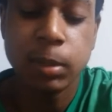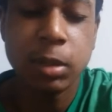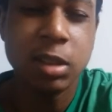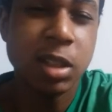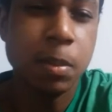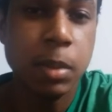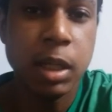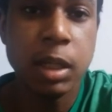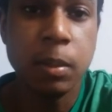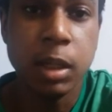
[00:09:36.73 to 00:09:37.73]
I'm gonna say
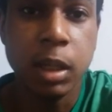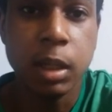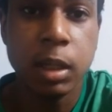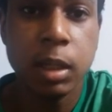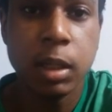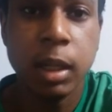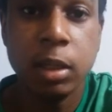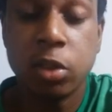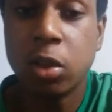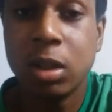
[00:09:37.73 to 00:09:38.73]
medium heat,
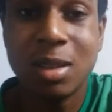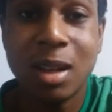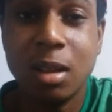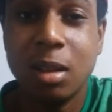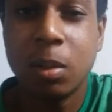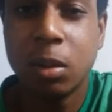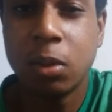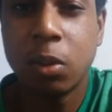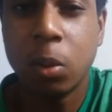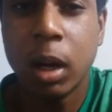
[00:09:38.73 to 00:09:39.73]
and it's gonna take a little bit
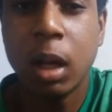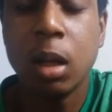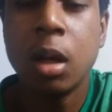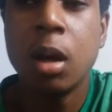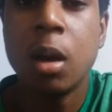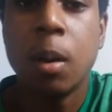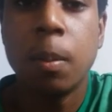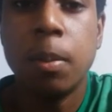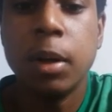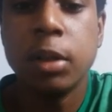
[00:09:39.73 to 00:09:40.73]
of a while,
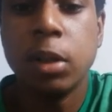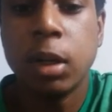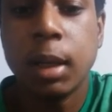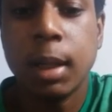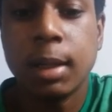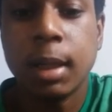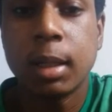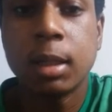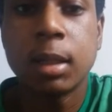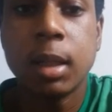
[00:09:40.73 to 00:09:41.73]
but you're gonna let
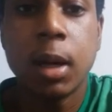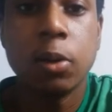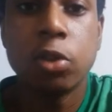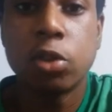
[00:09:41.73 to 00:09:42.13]
that cook down.